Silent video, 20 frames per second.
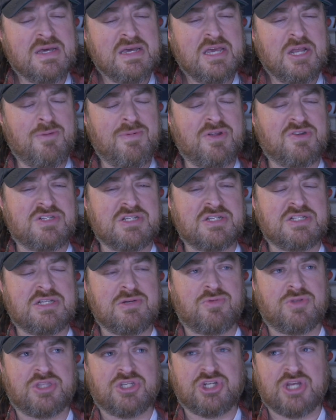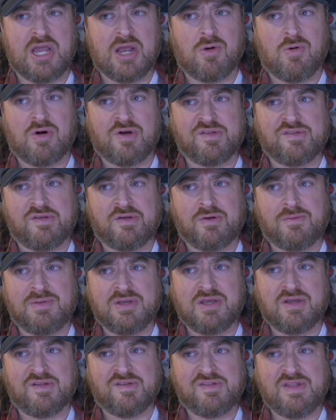it'll be interesting to see what the Jaguars do
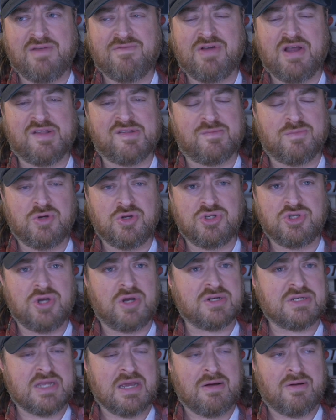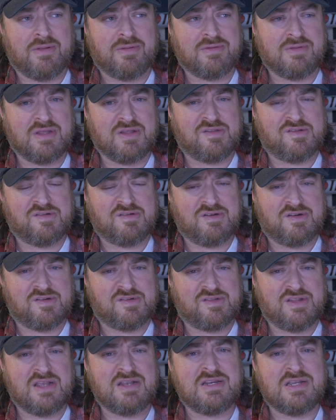because they've got some good young talent. That's
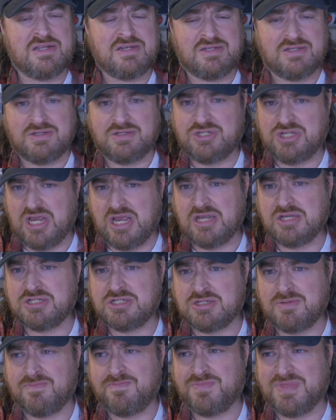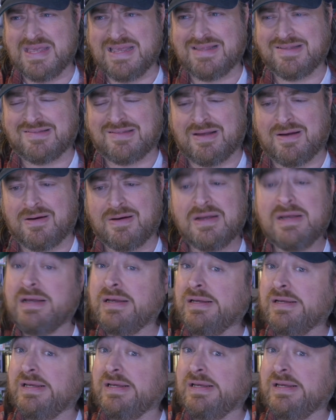just, they need to change some things there.